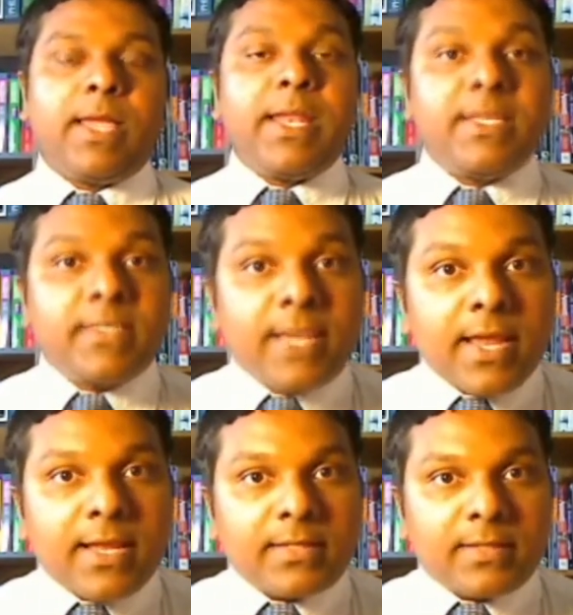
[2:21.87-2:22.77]
Any
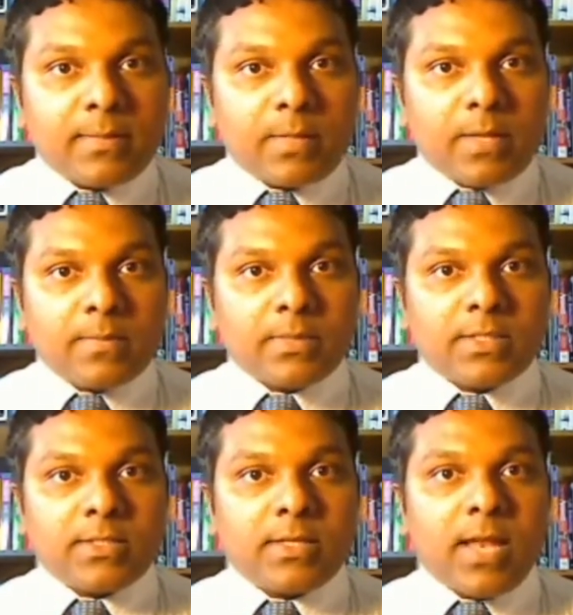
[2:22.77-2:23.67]
CNS
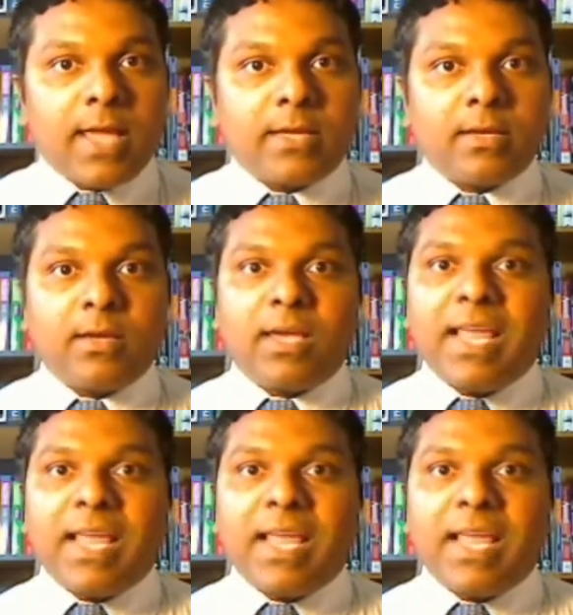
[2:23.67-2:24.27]
symptoms like uh,